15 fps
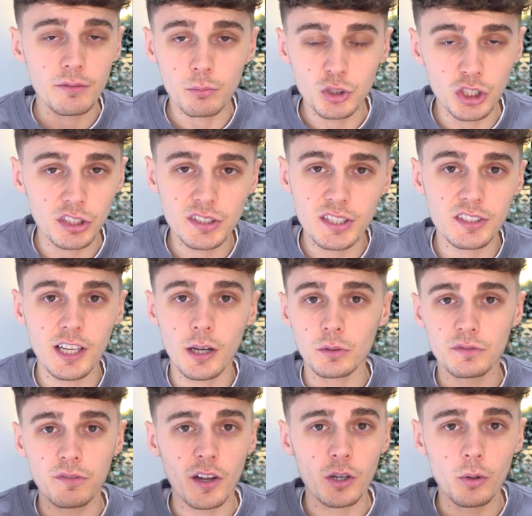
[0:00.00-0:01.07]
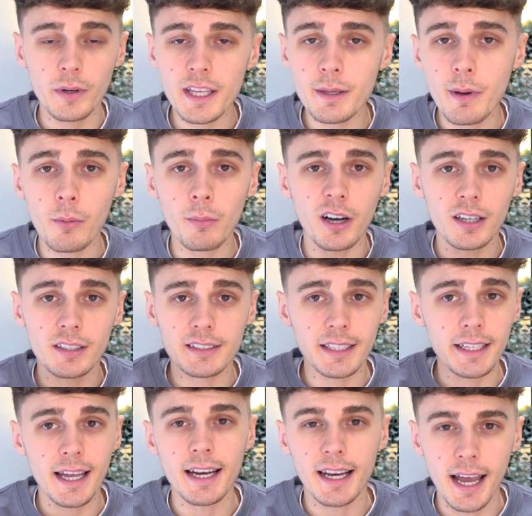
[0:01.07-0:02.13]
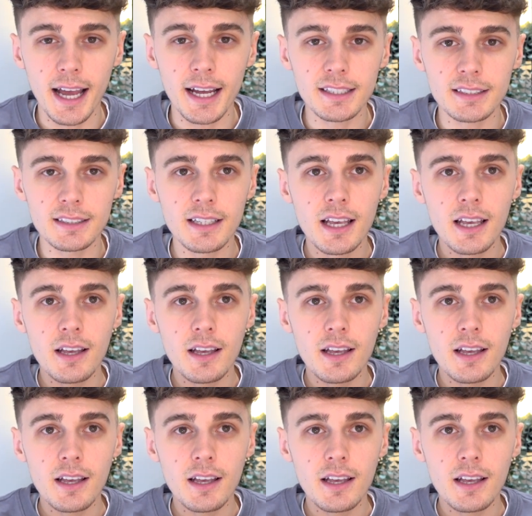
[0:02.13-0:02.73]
just a sales funnel, email marketing, and ads.